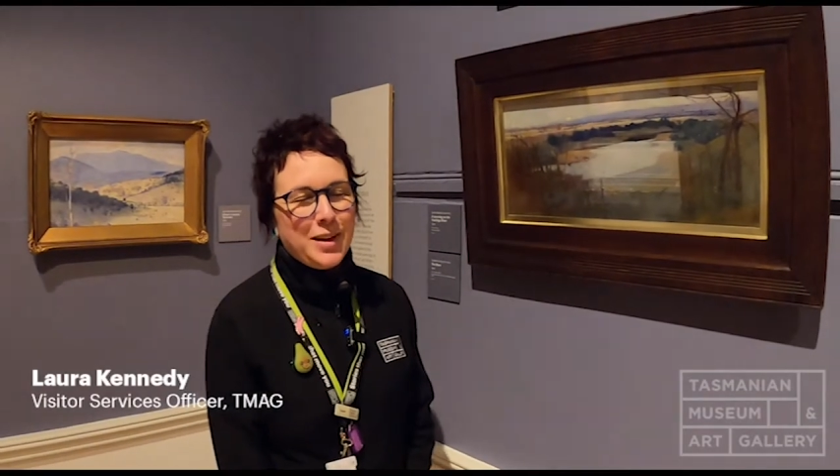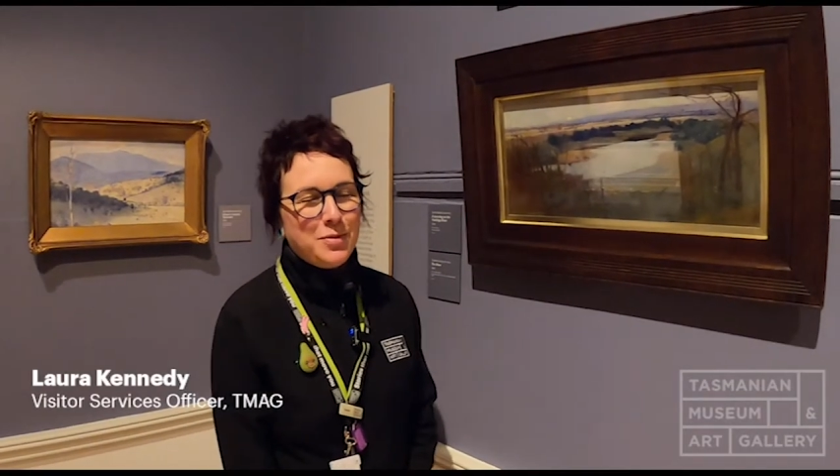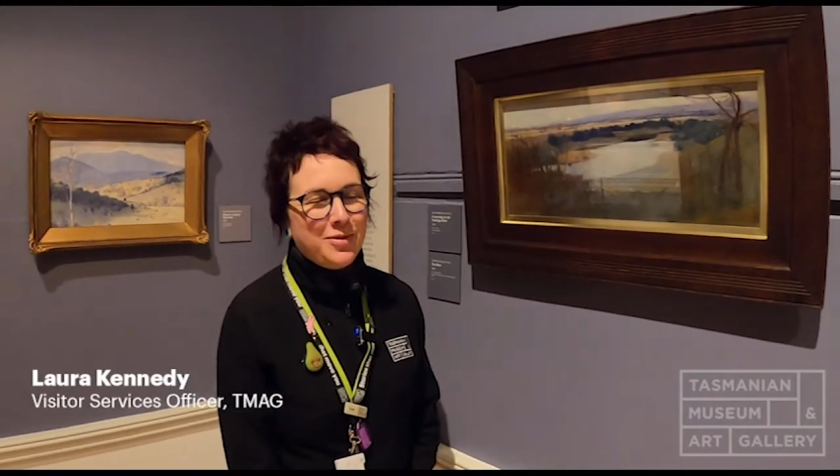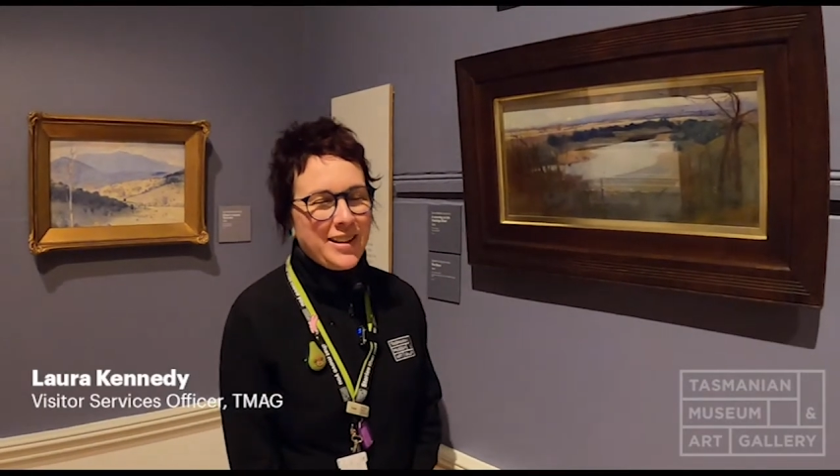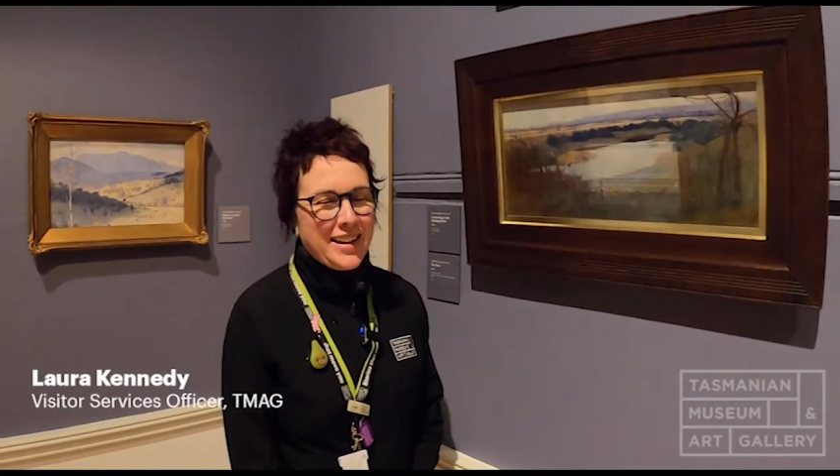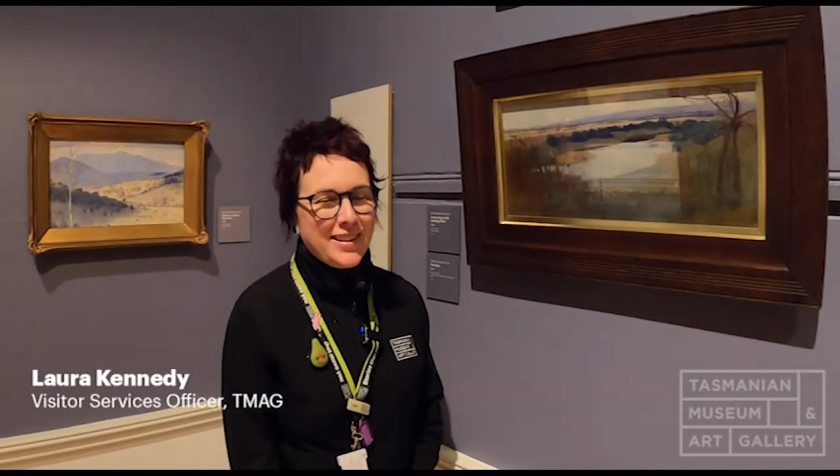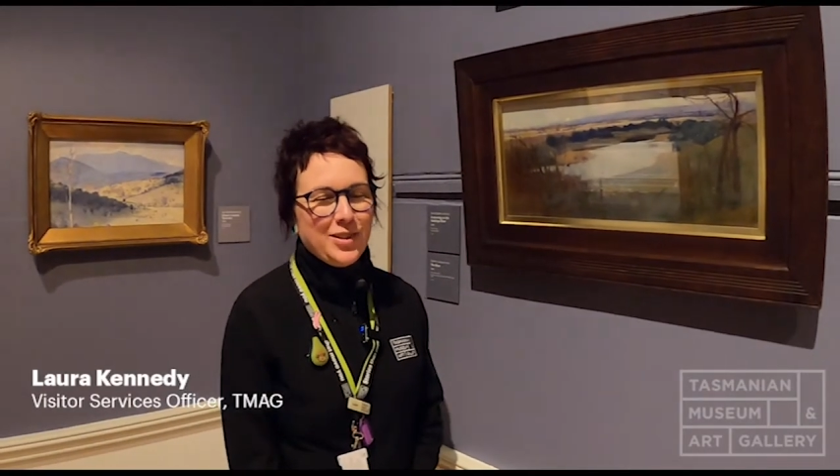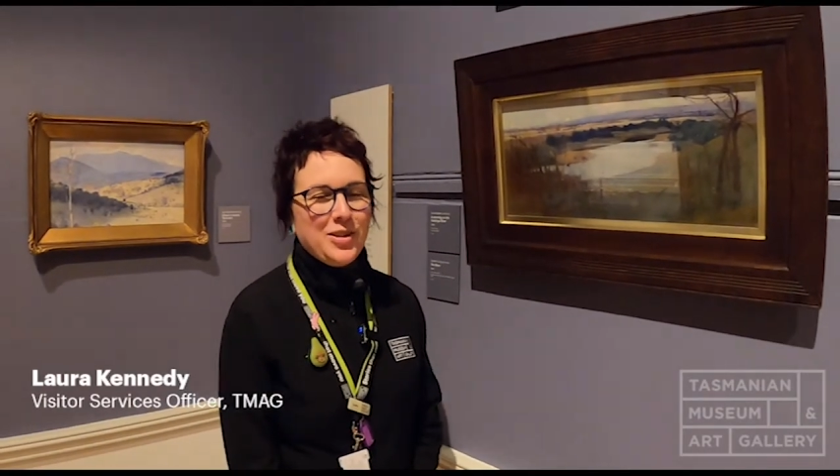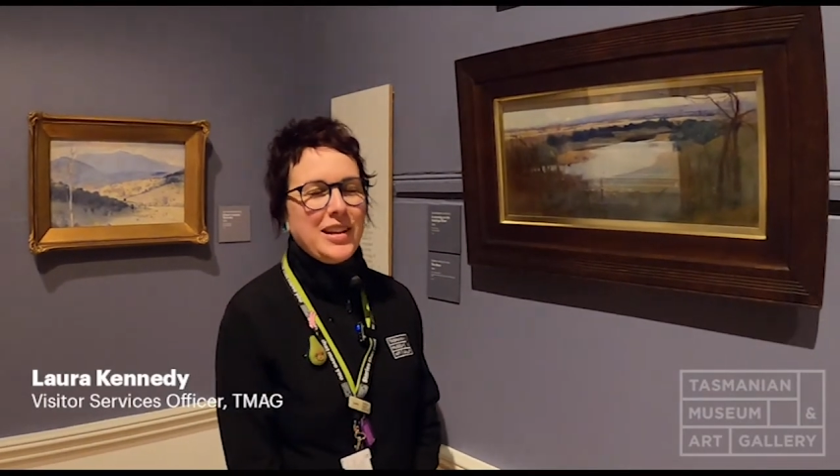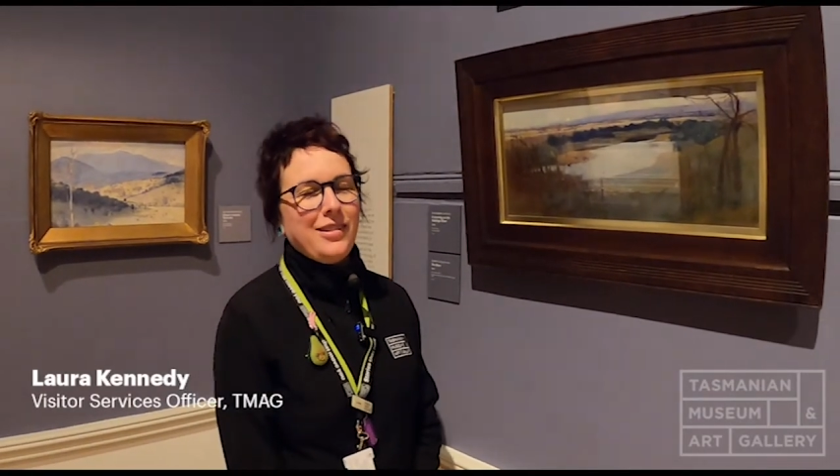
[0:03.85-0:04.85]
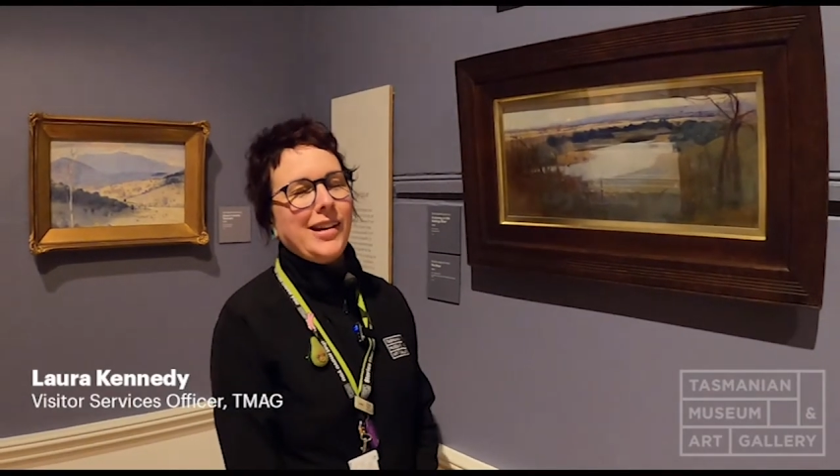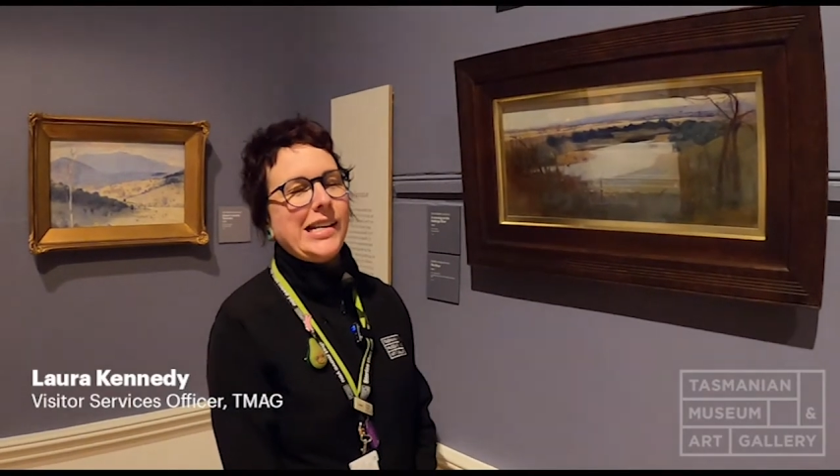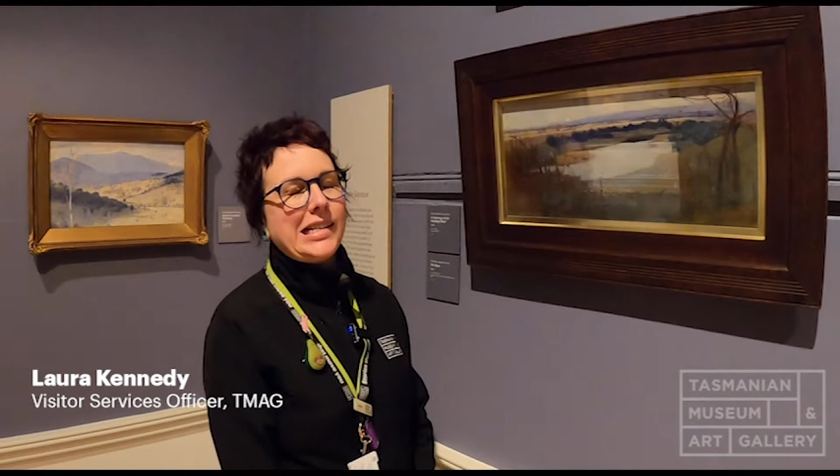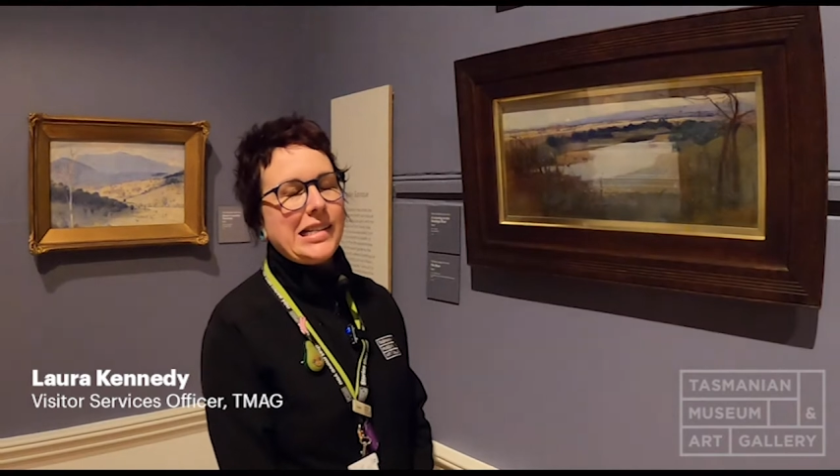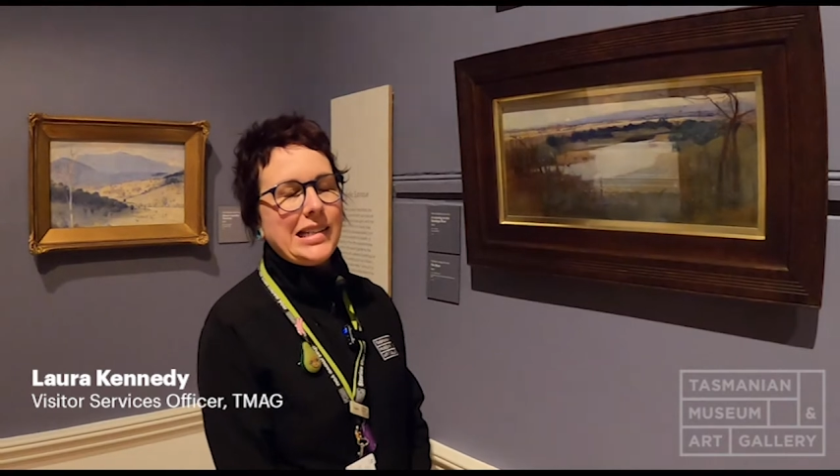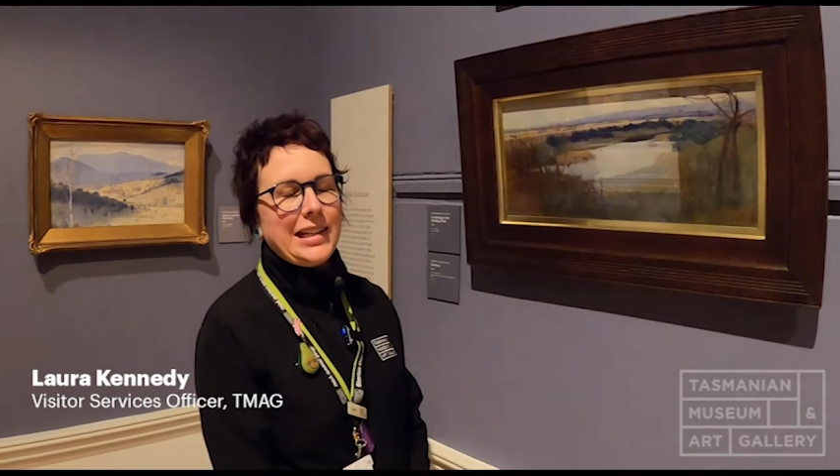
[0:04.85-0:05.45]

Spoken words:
and I'm a VSO here at